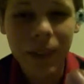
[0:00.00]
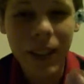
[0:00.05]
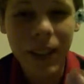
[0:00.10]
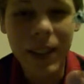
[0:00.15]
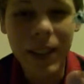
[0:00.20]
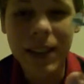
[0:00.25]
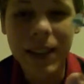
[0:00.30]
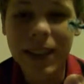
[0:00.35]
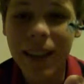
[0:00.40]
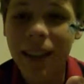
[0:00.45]

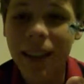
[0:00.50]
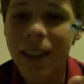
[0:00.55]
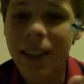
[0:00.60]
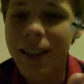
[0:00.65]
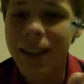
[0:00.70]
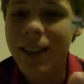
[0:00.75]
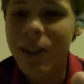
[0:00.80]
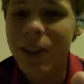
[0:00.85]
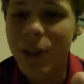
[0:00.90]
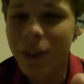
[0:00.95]
He's not
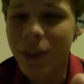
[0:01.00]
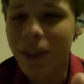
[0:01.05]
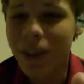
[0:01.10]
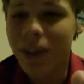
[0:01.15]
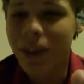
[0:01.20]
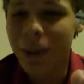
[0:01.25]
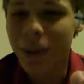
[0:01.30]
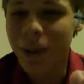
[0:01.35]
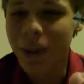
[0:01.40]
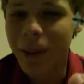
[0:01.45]

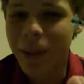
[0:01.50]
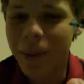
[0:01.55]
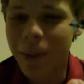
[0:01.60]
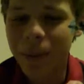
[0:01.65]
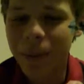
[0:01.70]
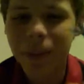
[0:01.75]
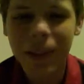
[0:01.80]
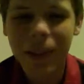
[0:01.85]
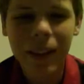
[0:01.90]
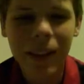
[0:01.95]
indestructible,
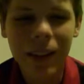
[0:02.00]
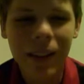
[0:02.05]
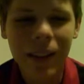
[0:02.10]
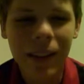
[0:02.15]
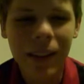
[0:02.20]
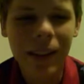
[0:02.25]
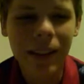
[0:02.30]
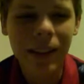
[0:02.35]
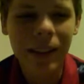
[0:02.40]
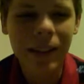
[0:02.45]

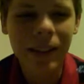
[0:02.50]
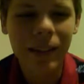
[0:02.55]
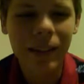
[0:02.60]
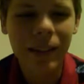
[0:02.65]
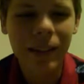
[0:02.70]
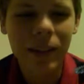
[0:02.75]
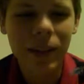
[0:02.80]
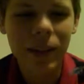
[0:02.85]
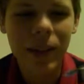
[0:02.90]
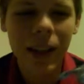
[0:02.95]
though.
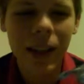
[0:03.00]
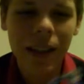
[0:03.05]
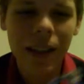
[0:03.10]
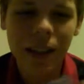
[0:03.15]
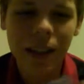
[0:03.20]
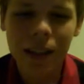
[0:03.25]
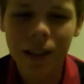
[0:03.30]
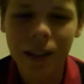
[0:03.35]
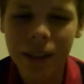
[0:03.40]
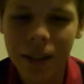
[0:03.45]
You can
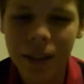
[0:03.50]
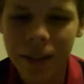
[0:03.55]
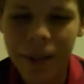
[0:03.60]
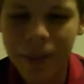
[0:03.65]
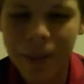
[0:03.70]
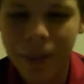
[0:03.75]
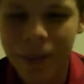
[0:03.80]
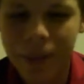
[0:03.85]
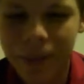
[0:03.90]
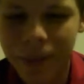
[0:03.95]
kill
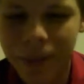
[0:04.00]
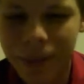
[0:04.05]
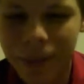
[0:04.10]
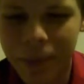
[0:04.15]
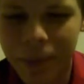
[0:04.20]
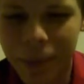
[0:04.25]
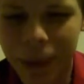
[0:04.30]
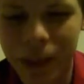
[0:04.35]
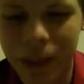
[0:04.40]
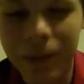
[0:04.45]
him,
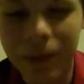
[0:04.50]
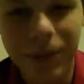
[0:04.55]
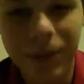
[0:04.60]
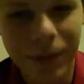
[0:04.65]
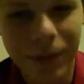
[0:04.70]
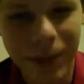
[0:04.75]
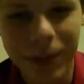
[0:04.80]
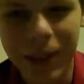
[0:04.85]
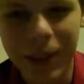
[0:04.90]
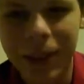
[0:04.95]
but it's
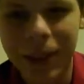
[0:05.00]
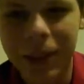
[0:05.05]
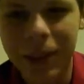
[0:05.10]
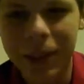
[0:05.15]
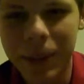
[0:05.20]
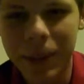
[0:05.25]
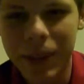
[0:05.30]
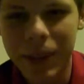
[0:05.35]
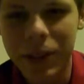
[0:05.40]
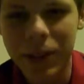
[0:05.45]
very
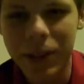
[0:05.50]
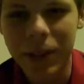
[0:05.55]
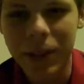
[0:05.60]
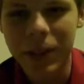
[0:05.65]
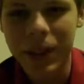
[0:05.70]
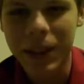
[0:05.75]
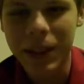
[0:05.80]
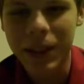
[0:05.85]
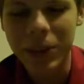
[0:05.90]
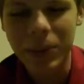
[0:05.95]
hard because you have
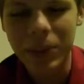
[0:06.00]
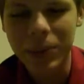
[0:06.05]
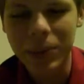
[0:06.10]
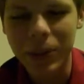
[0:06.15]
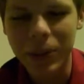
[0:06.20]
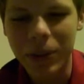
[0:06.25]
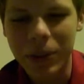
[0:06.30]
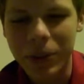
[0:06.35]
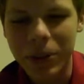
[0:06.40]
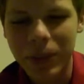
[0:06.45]
to get to him
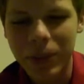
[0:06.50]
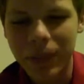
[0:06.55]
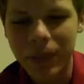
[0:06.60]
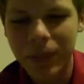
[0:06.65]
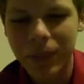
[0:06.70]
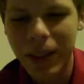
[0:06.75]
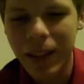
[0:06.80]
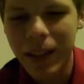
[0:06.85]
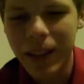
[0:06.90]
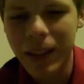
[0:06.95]
first.
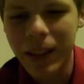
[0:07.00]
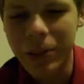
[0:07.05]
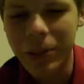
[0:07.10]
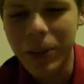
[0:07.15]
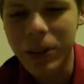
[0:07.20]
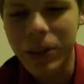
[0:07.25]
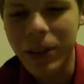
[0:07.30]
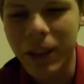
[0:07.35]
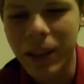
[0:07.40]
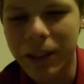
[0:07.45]
He's
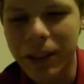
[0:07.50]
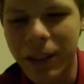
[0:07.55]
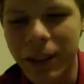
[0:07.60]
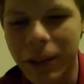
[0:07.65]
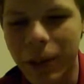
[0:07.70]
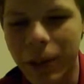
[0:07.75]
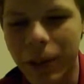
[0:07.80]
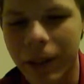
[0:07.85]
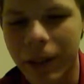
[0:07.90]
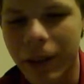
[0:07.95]
much like
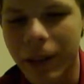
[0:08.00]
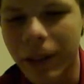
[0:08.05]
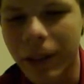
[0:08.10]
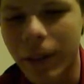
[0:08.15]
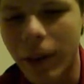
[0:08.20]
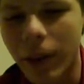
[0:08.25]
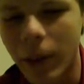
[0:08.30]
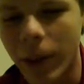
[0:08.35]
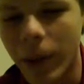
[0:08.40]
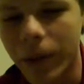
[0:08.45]
Nightcrawler. He can
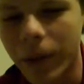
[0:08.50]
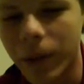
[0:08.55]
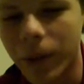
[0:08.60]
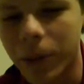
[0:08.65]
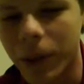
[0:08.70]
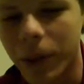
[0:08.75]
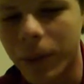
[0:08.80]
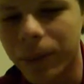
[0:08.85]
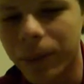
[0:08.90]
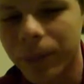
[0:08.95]
run away from
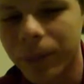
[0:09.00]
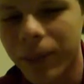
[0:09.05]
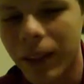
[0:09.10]
you.